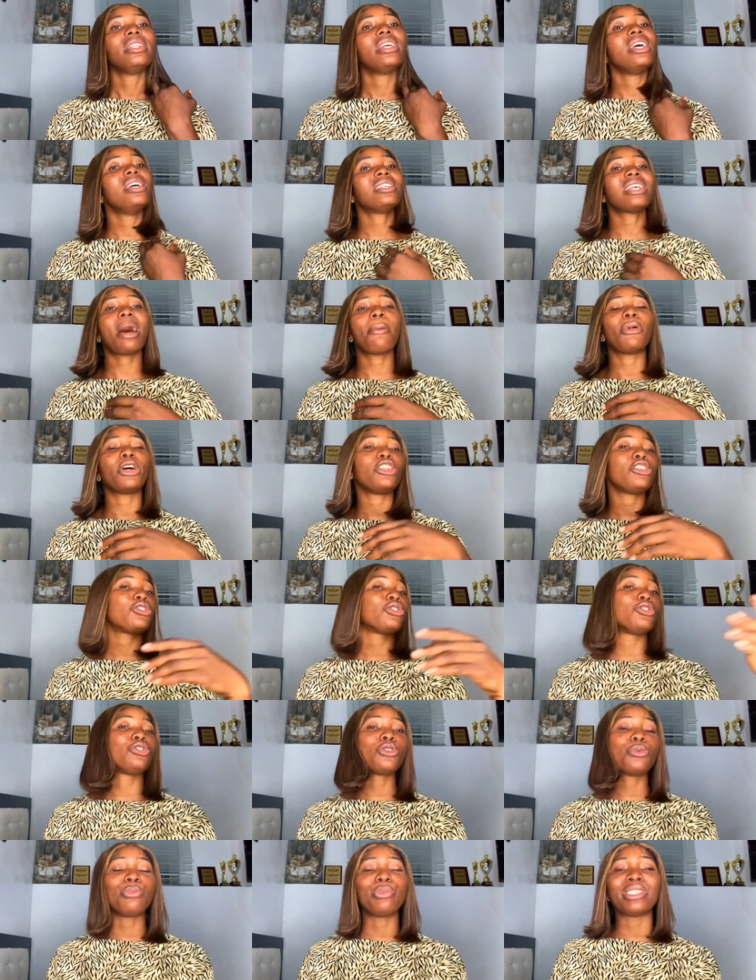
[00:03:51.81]
they use our money to
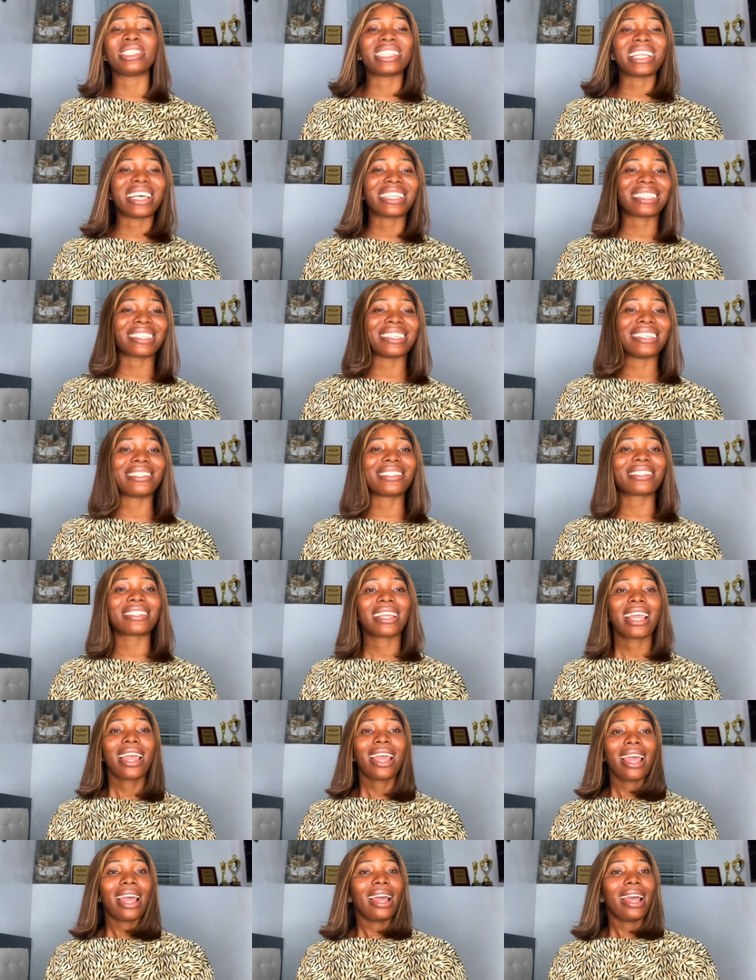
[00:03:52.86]
do businesses